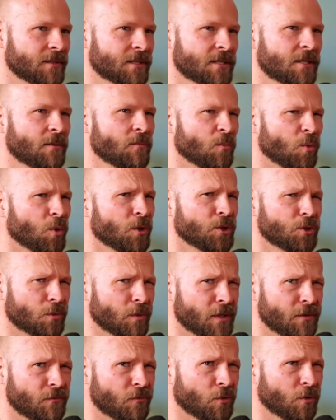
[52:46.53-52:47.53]
Psalm
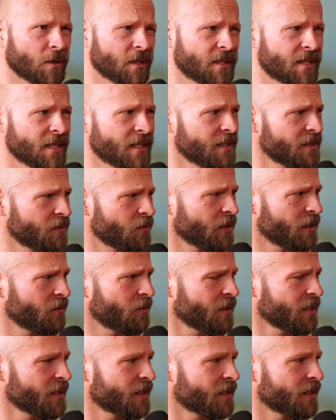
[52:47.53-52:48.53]
124, I think, is what it
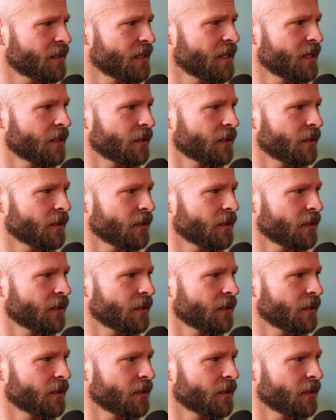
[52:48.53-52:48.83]
was.